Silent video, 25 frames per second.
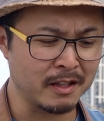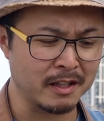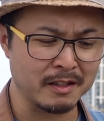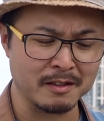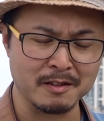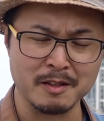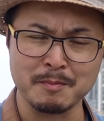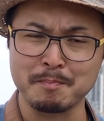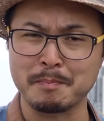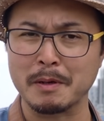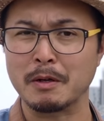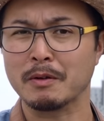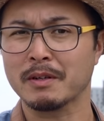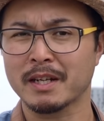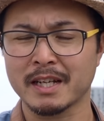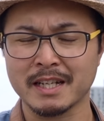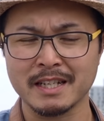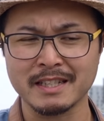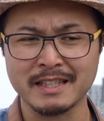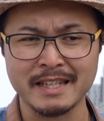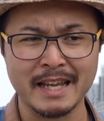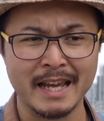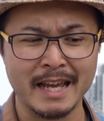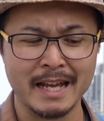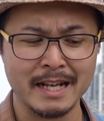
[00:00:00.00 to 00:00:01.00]
built
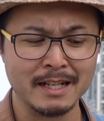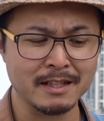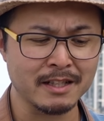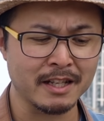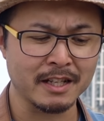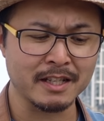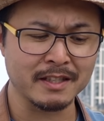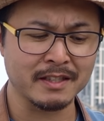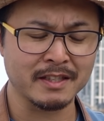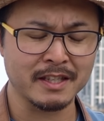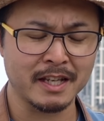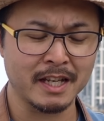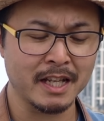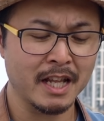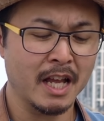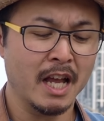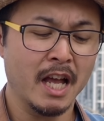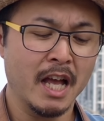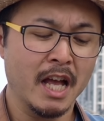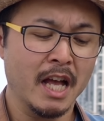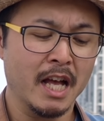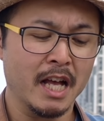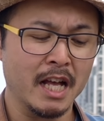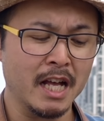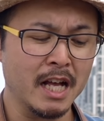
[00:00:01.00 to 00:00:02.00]
like a tank, like I said.
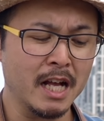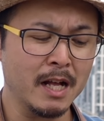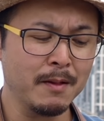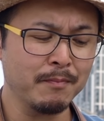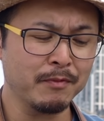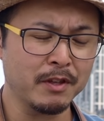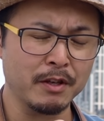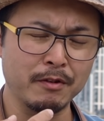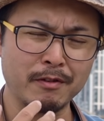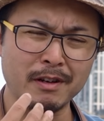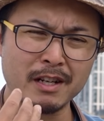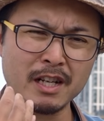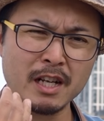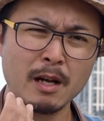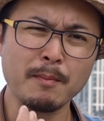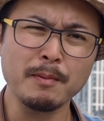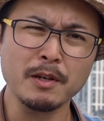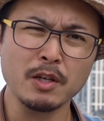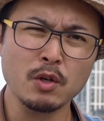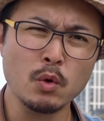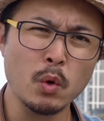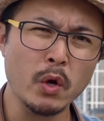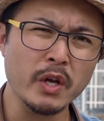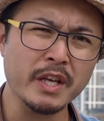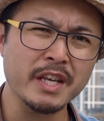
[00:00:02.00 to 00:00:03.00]
There are a
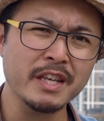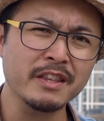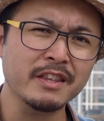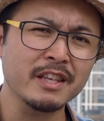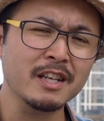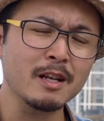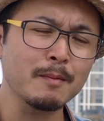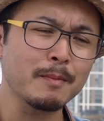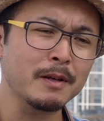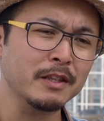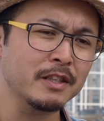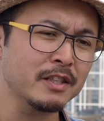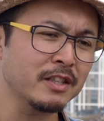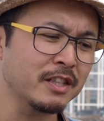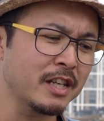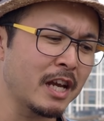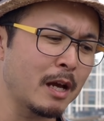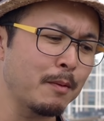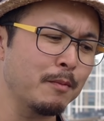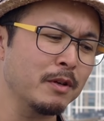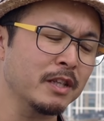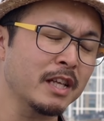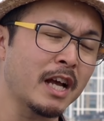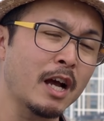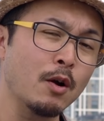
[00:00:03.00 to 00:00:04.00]
couple of quirky things about this
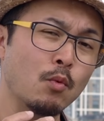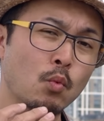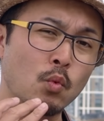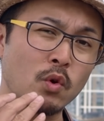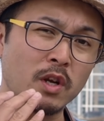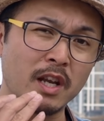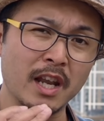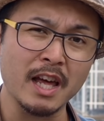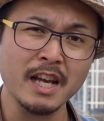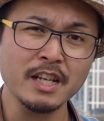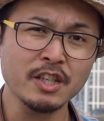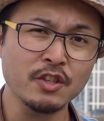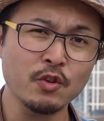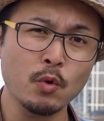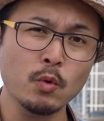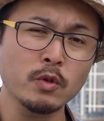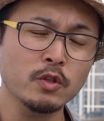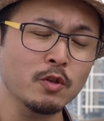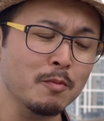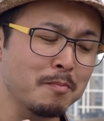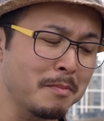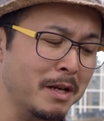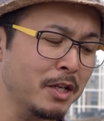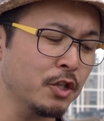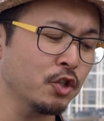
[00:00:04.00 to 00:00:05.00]
camera that I would like to
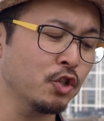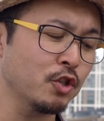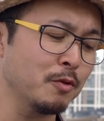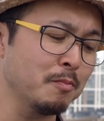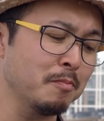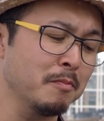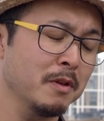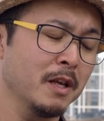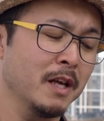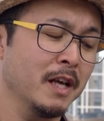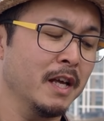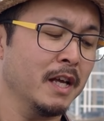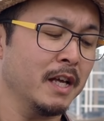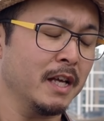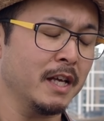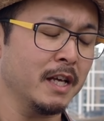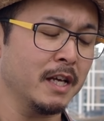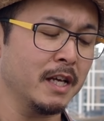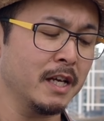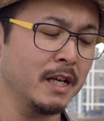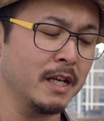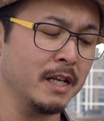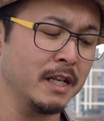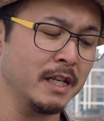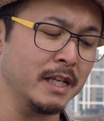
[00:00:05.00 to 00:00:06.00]
also mention.
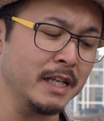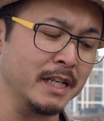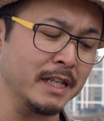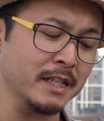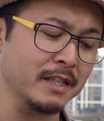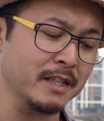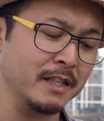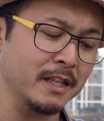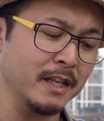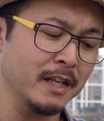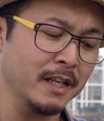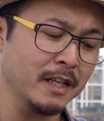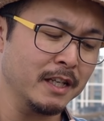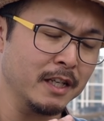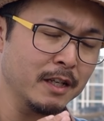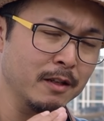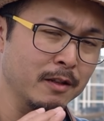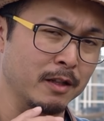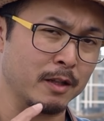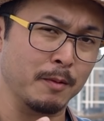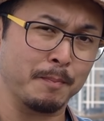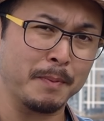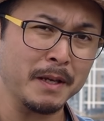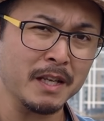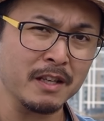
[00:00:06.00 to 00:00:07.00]
Is
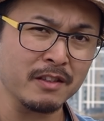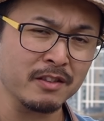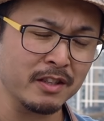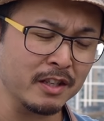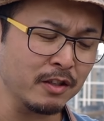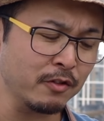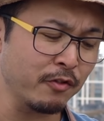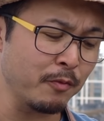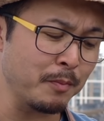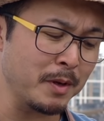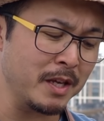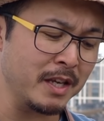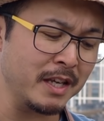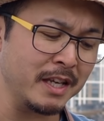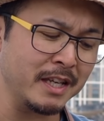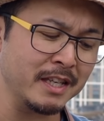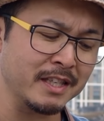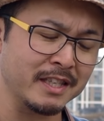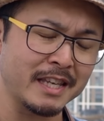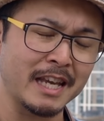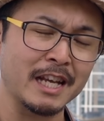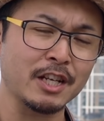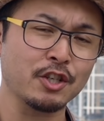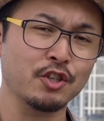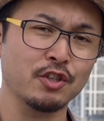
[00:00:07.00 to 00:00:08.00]
the biggest thing for me
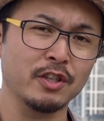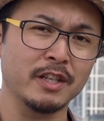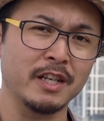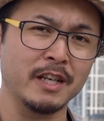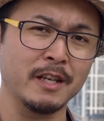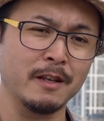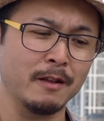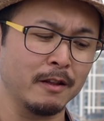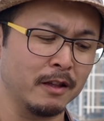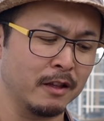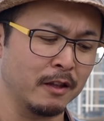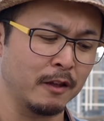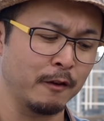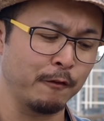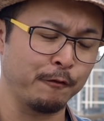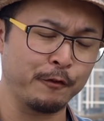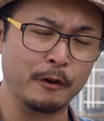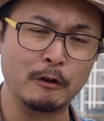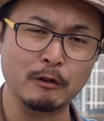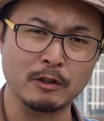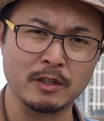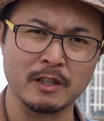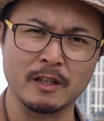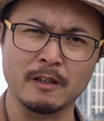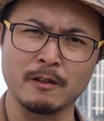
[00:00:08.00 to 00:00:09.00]
is actually the
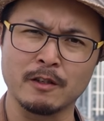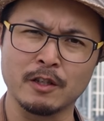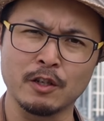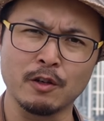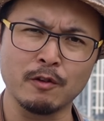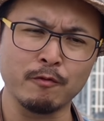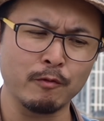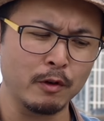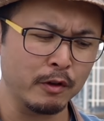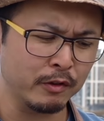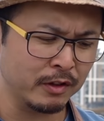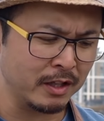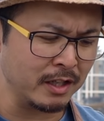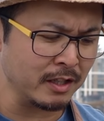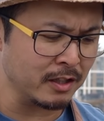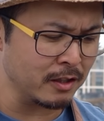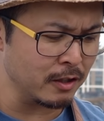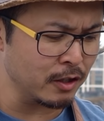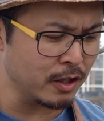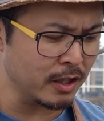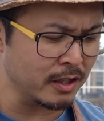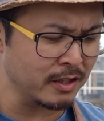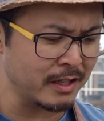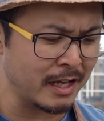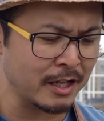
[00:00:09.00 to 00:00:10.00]
filter. You know, with
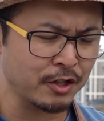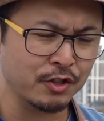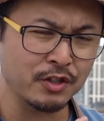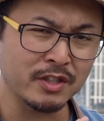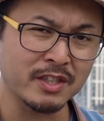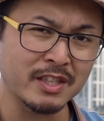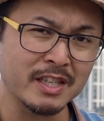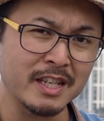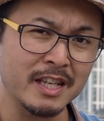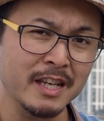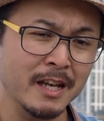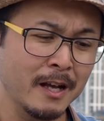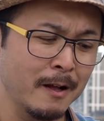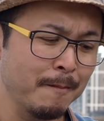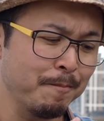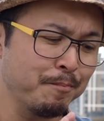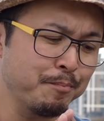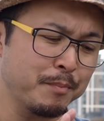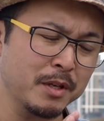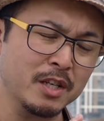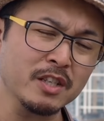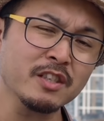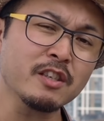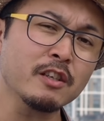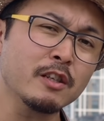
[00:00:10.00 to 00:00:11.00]
this you can actually see,
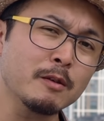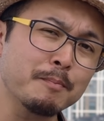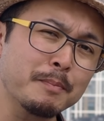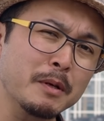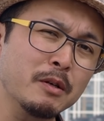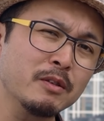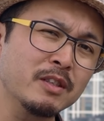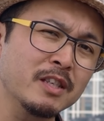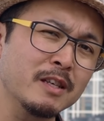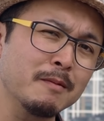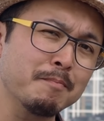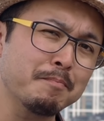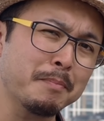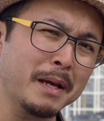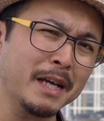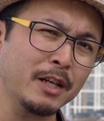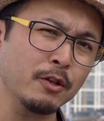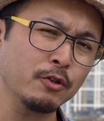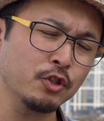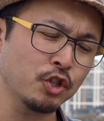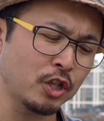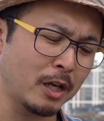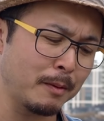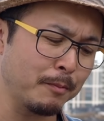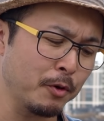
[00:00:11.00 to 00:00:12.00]
because of the built-in
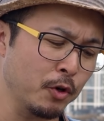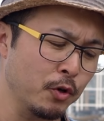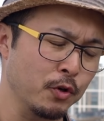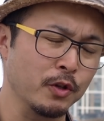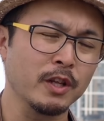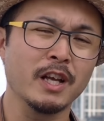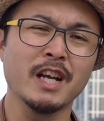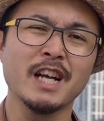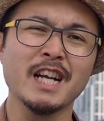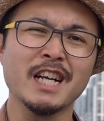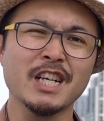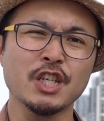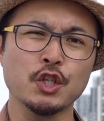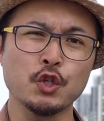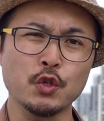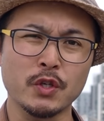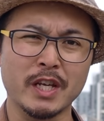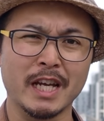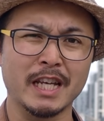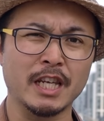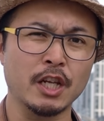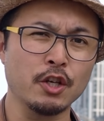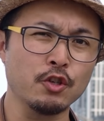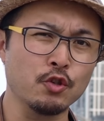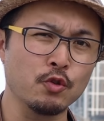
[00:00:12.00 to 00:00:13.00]
paddle shaped hood, you
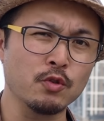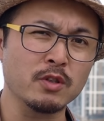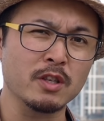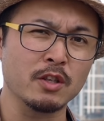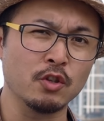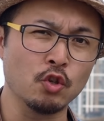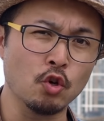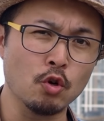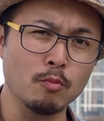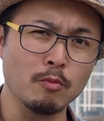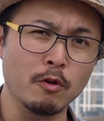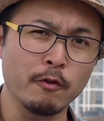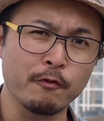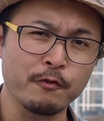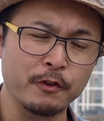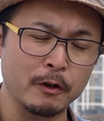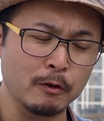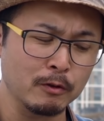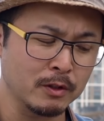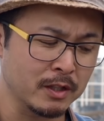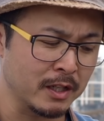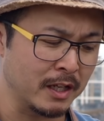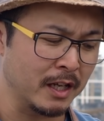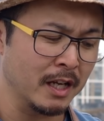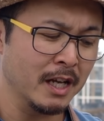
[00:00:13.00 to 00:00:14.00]
cannot use a normal
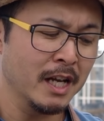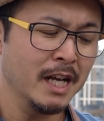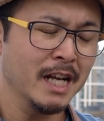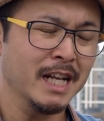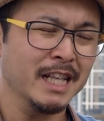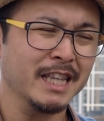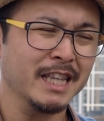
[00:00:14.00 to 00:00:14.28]
filter.